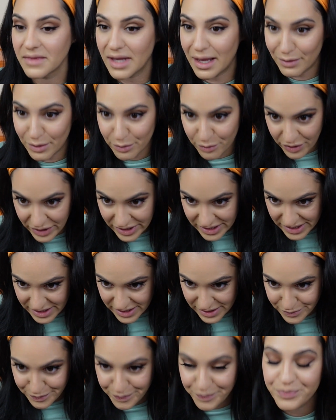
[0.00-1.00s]
I'm
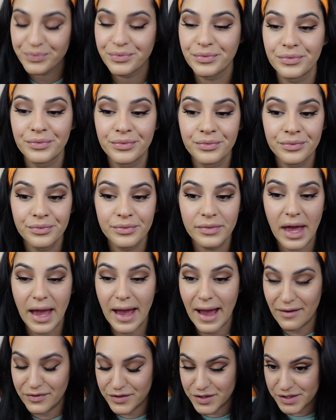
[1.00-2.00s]
impressed. I
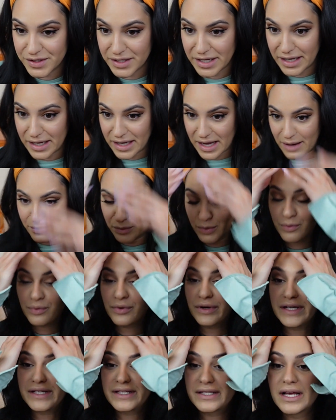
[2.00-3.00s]
have to say, I'm
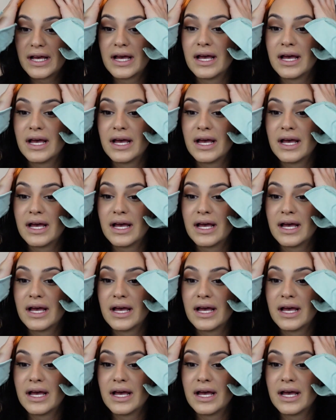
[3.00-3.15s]
impressed.